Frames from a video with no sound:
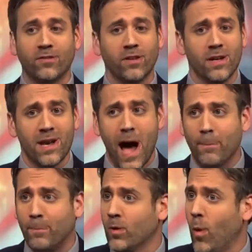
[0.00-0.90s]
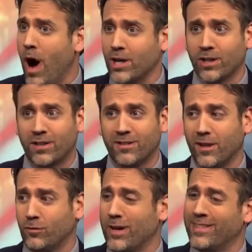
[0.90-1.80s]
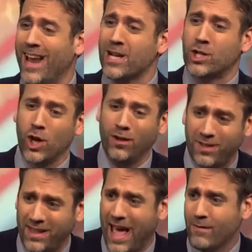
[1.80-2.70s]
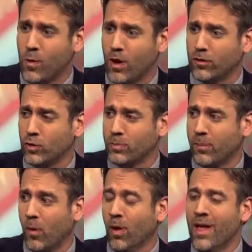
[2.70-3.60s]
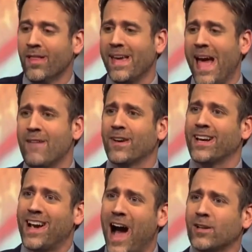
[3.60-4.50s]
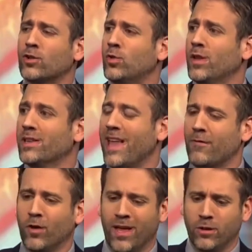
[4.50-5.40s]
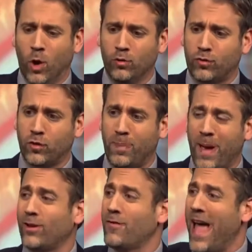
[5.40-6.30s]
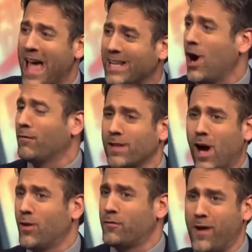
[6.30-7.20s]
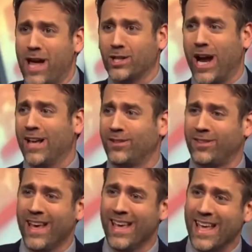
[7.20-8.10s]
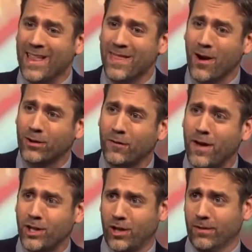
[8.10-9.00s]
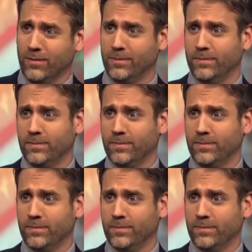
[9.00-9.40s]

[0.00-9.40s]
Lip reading: That has not been Washington's history. It's not just that they haven't won a Super Bowl. They haven't gotten to the level in those respects of any of the other franchises in their division.